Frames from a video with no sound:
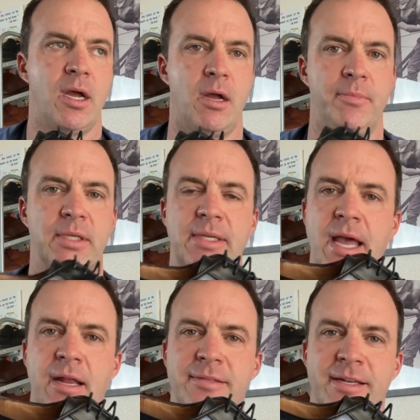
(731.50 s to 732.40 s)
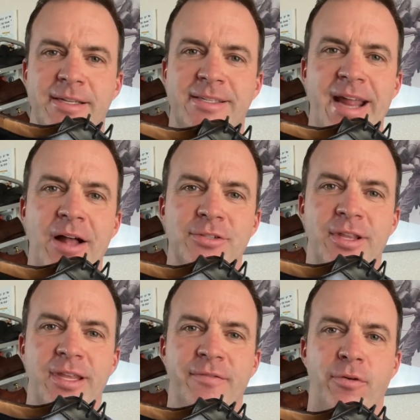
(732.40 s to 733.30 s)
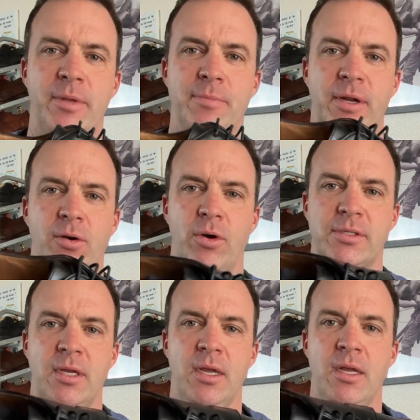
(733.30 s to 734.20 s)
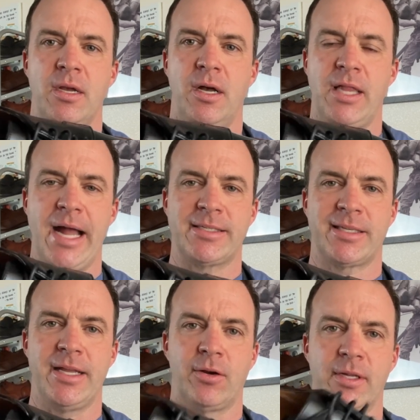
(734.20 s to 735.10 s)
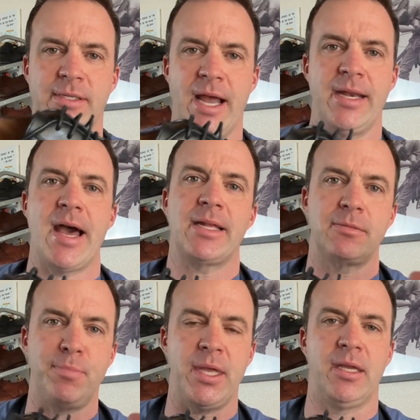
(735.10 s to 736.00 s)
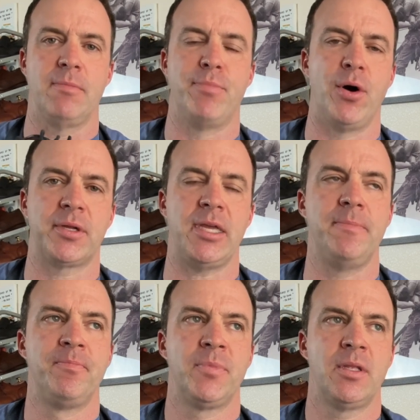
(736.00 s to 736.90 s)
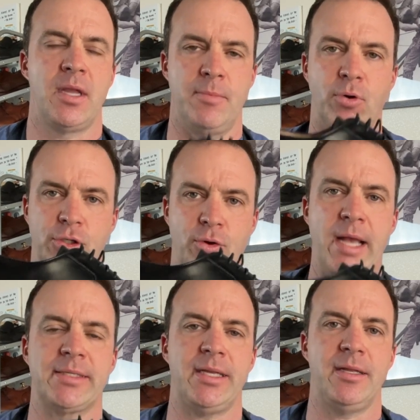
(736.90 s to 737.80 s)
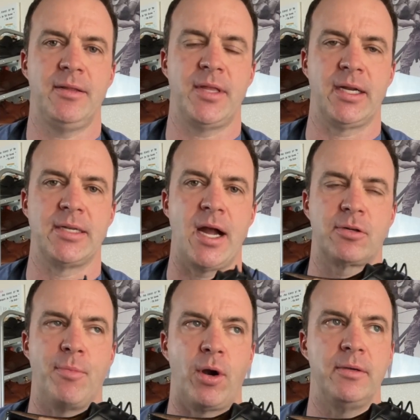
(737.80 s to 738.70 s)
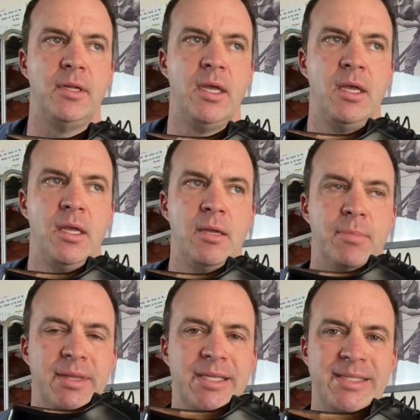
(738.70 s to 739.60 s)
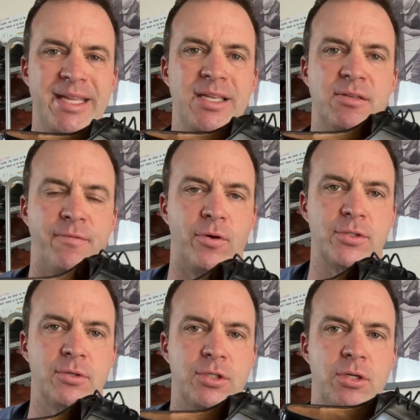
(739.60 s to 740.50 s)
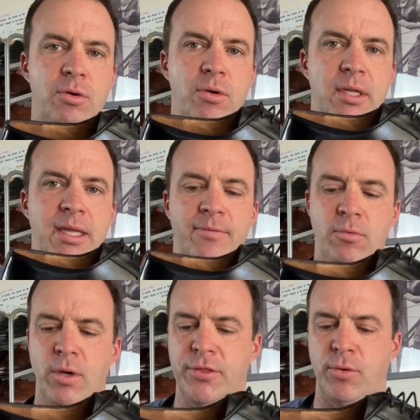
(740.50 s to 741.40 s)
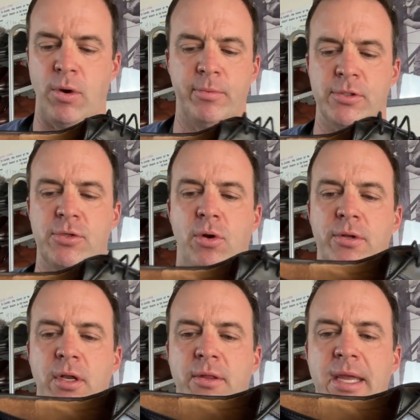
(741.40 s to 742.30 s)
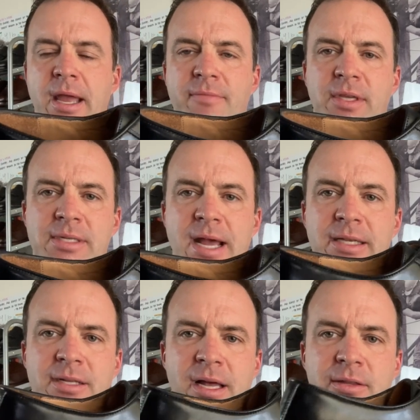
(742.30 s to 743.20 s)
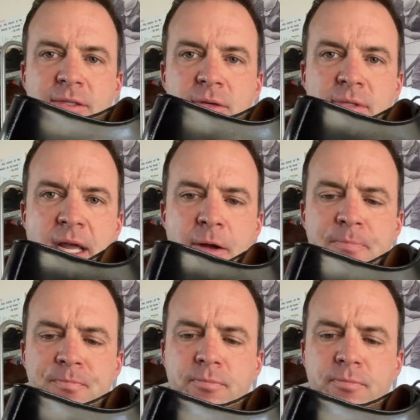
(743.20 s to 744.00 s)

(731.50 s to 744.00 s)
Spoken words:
This kind of is a nostalgia thing for me, but of course, a lot sleeker design, not as big and bulky and more dressy than a Dr. Marten. But this is a versatile shoe, even with the rubber sole. You know, they have this nice, a lot of the shoes now,